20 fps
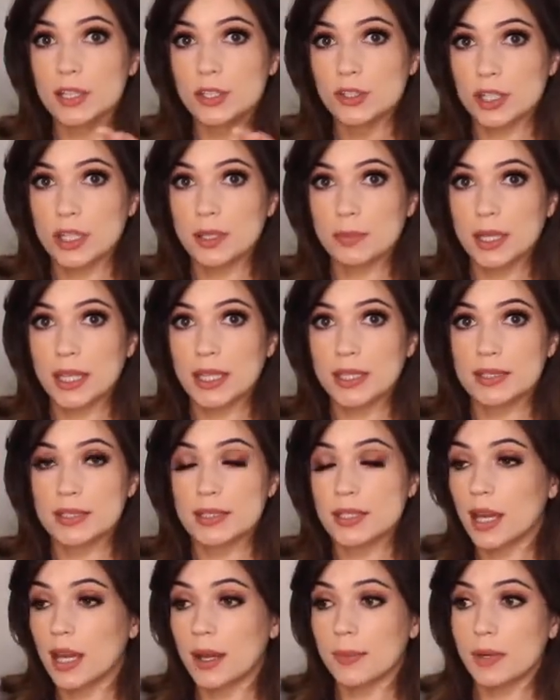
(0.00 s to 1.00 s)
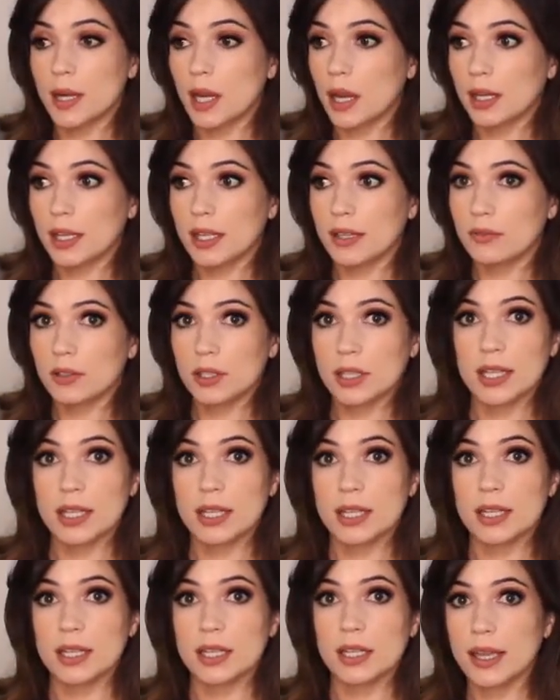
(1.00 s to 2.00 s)
the Dream Lens. I'm not even
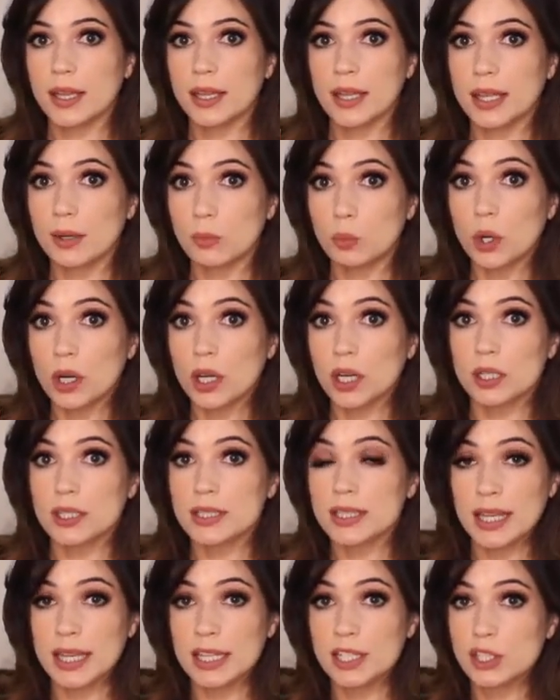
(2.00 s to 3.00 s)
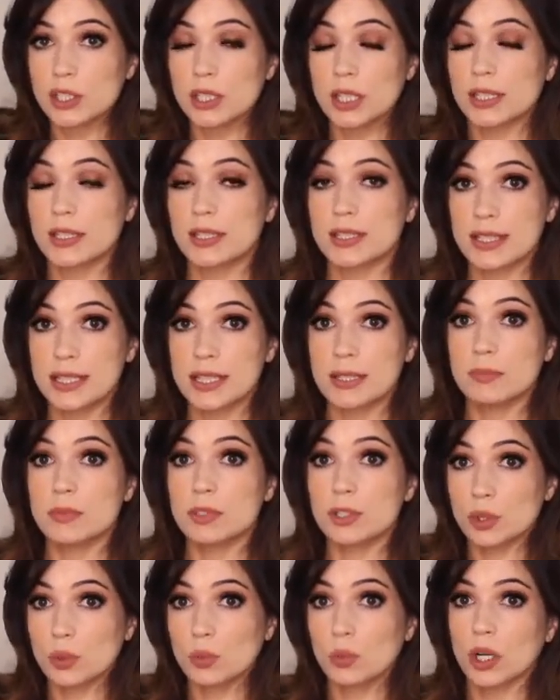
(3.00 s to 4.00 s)
kidding. It works. Like it
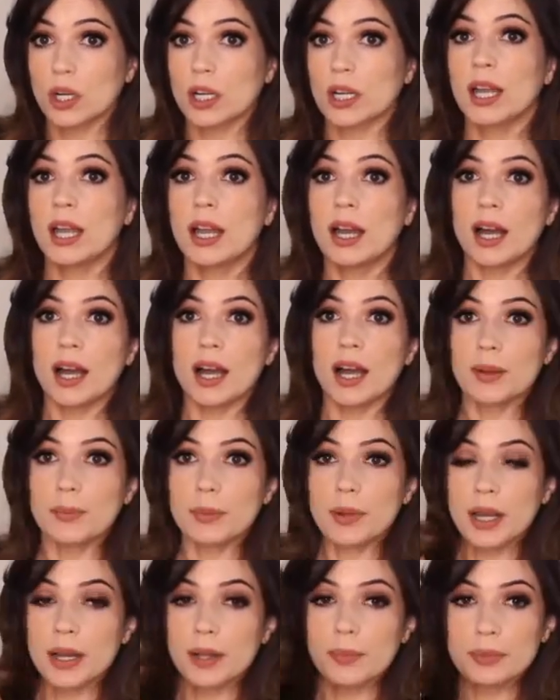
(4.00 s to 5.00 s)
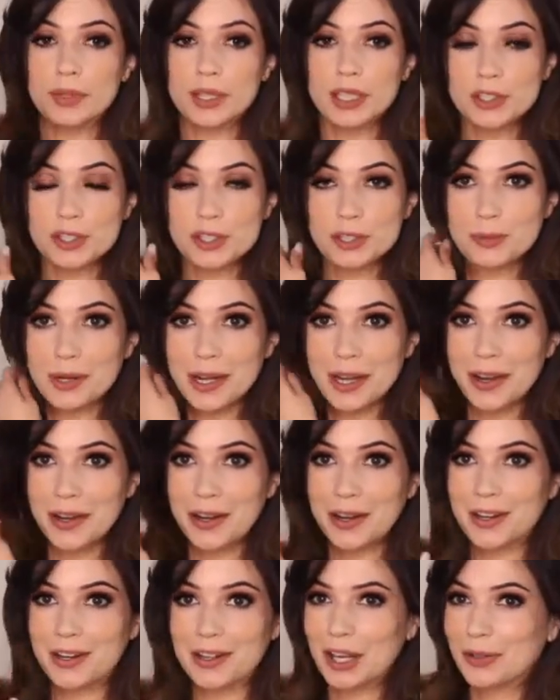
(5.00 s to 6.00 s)
seems to work. I bleached my
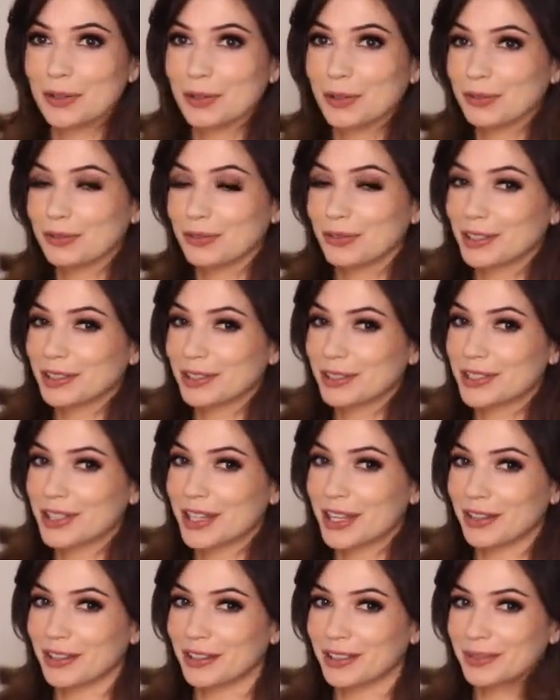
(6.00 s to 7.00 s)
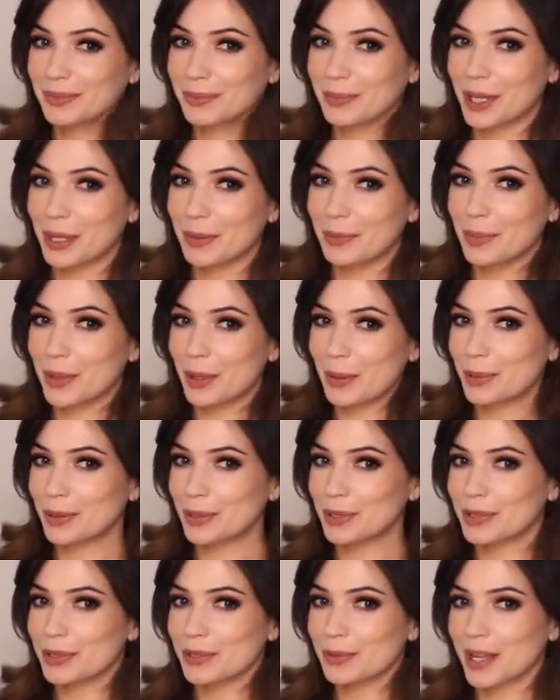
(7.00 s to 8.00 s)
hair. I don't know if you can tell, but I
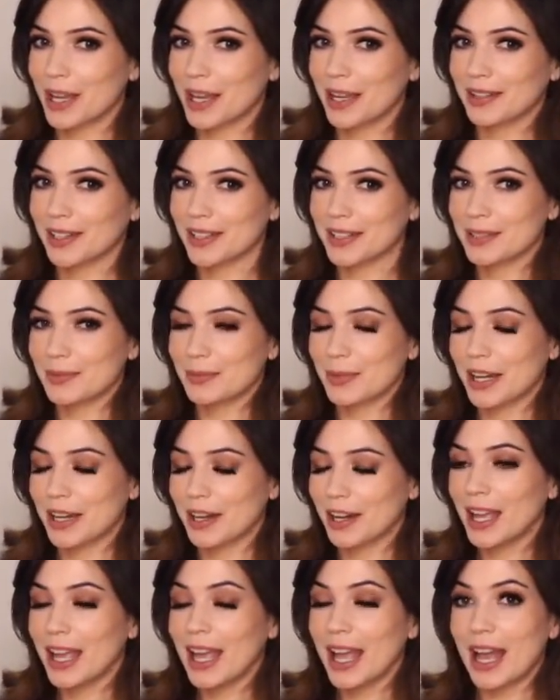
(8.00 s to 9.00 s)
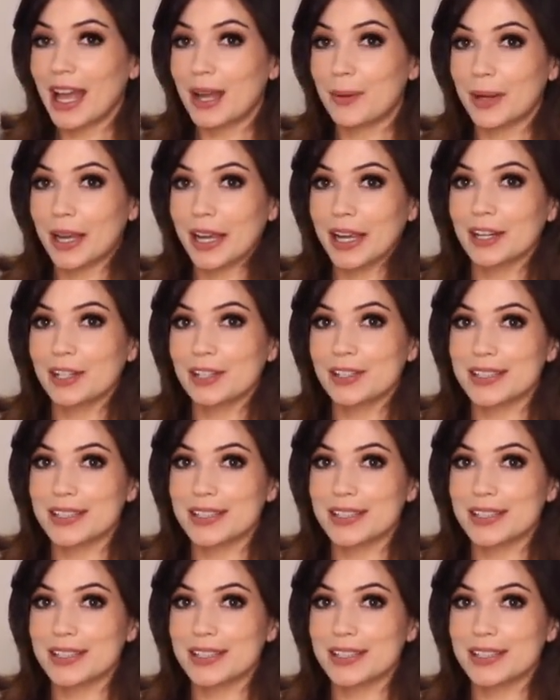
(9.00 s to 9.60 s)
put some highlights in my hair, and my hair